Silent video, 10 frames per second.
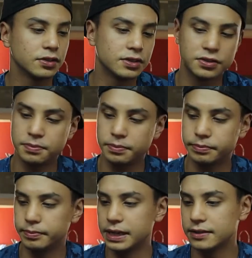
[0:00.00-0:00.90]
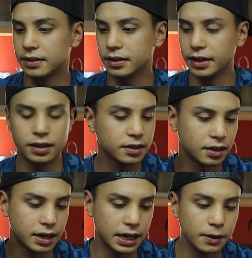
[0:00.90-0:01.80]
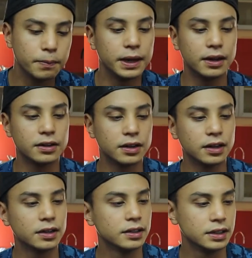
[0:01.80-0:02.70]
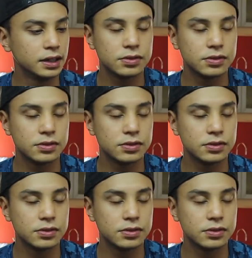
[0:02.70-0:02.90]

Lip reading: So it's just basically cacao powder,